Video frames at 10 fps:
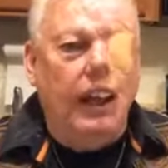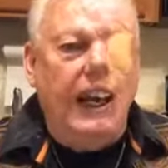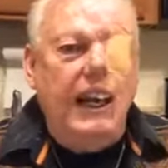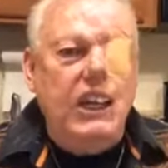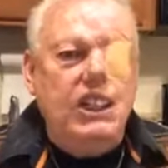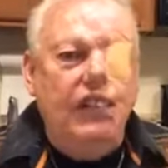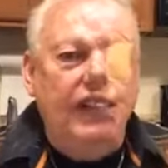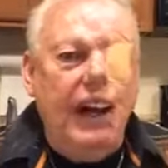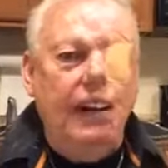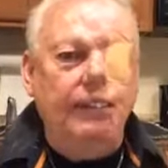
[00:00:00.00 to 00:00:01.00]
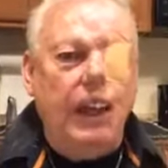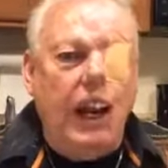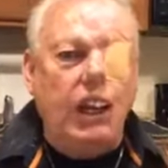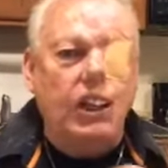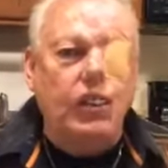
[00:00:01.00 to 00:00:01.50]
It is developed
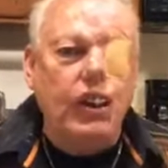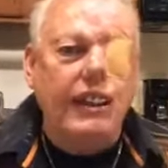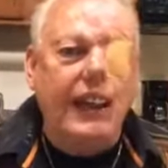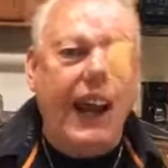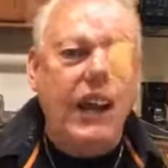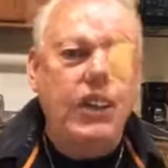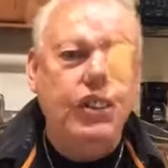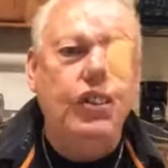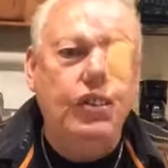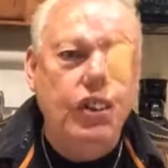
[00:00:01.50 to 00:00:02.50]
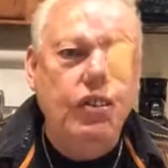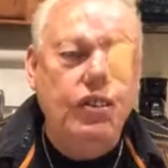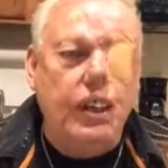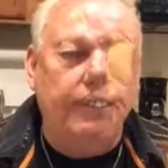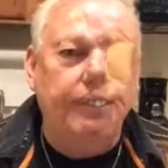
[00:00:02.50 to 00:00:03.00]
and strengthened as you
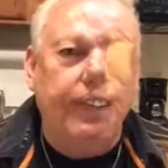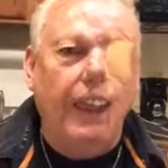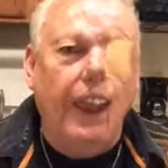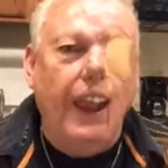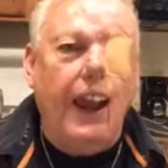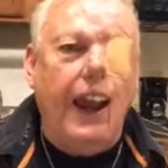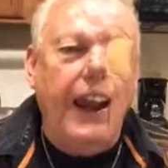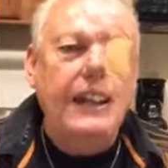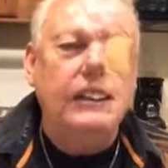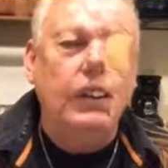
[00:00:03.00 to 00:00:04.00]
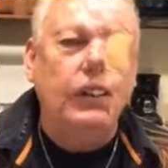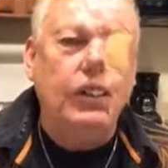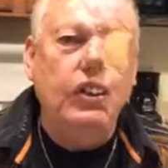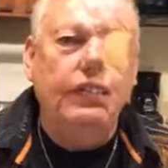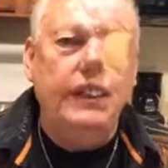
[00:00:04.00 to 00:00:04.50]
use it. Actually, when
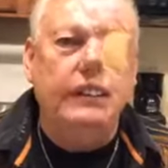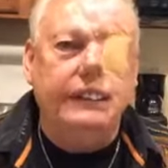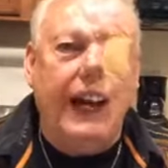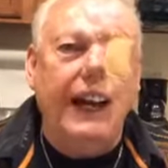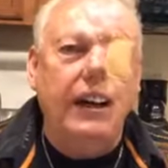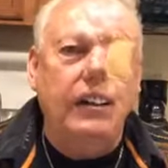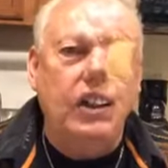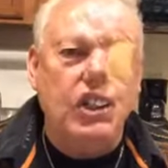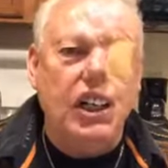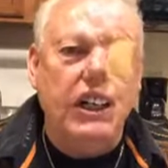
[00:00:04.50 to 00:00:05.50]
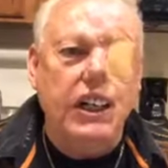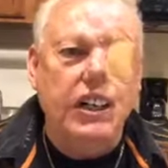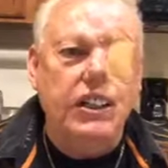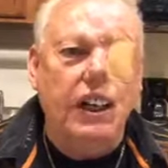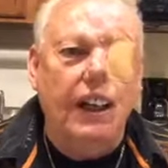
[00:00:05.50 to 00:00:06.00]
you feel tired and
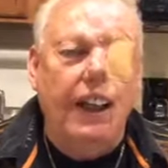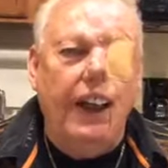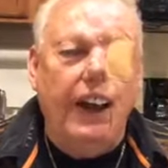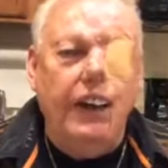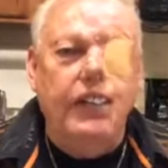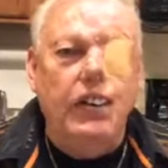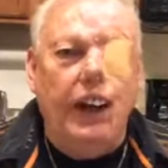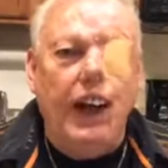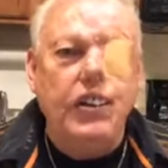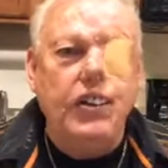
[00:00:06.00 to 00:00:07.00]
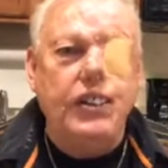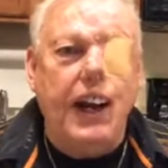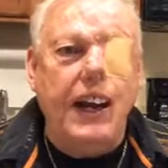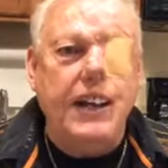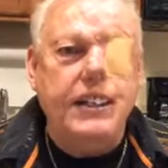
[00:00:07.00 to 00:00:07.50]
sluggish, if you'll
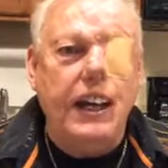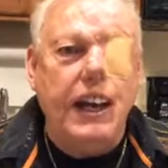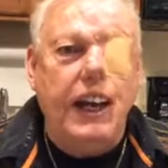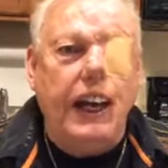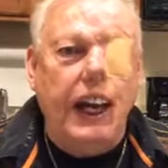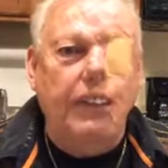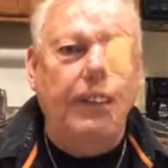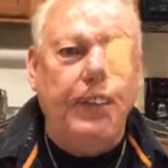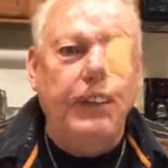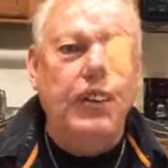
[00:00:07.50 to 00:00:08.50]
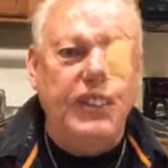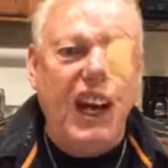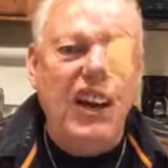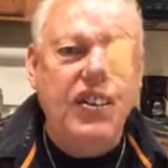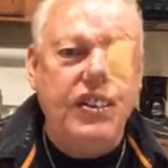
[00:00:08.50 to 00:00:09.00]
exercise, it will produce
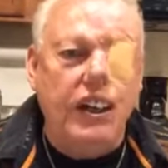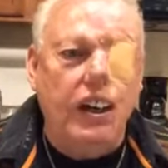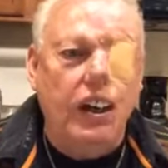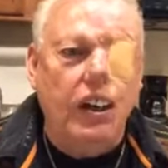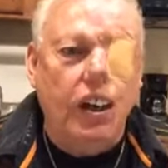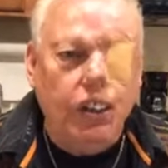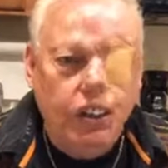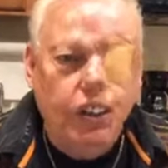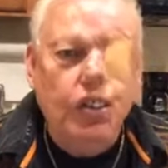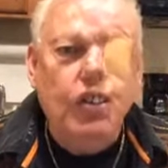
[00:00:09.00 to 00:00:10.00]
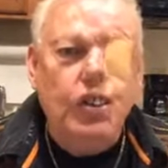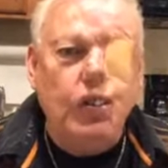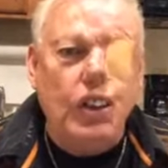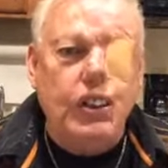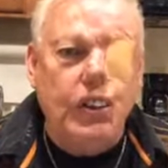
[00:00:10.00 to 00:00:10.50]
energy. Use
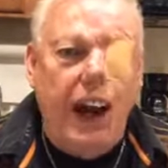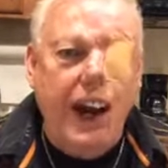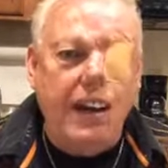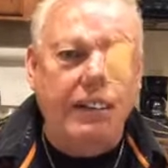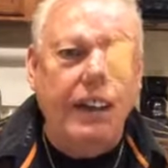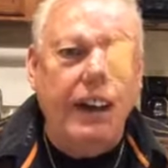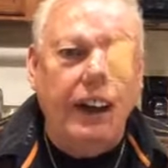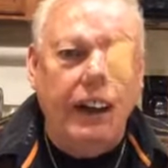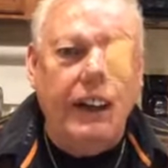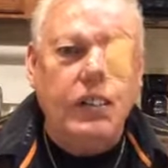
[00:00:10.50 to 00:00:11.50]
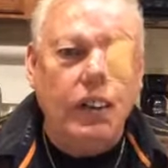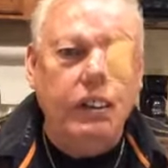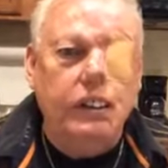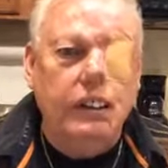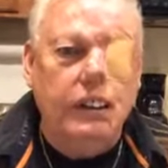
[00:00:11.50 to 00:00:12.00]
what you have. And that's
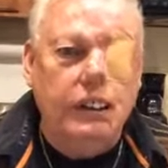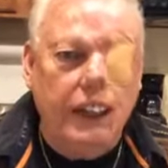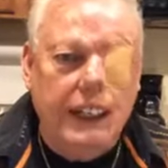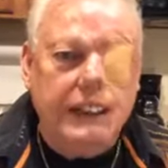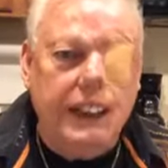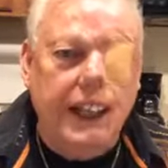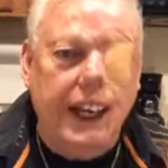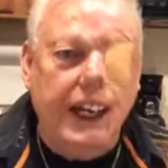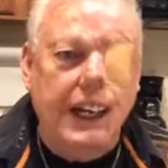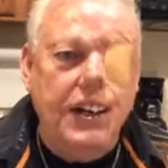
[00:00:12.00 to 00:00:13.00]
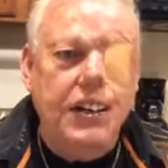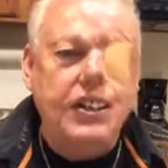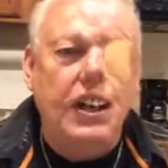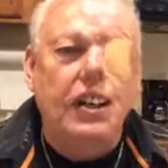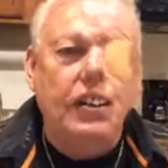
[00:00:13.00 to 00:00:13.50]
what this lesson today is.
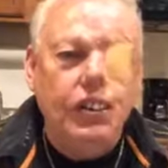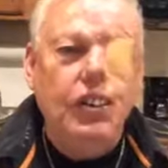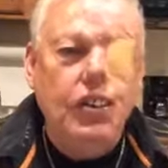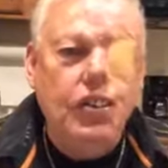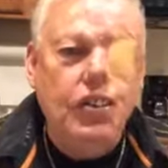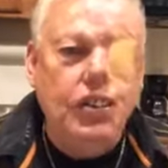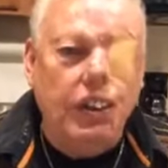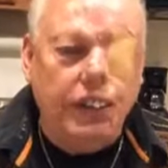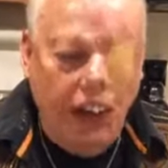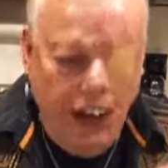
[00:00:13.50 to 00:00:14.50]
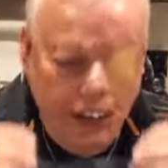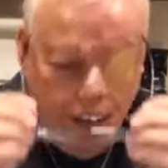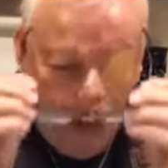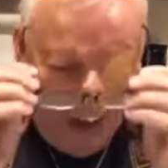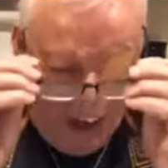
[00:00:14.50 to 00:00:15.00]
Use your faith
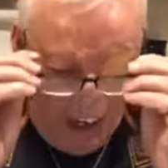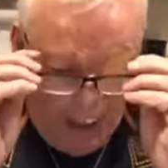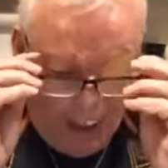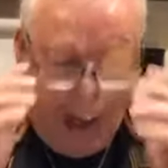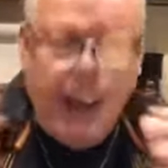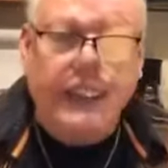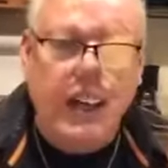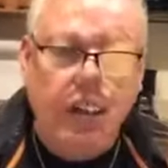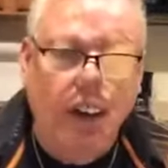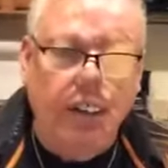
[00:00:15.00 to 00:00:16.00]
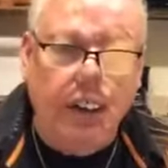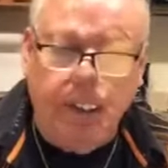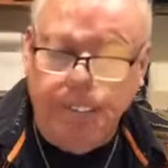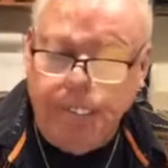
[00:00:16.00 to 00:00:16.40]
as a servant.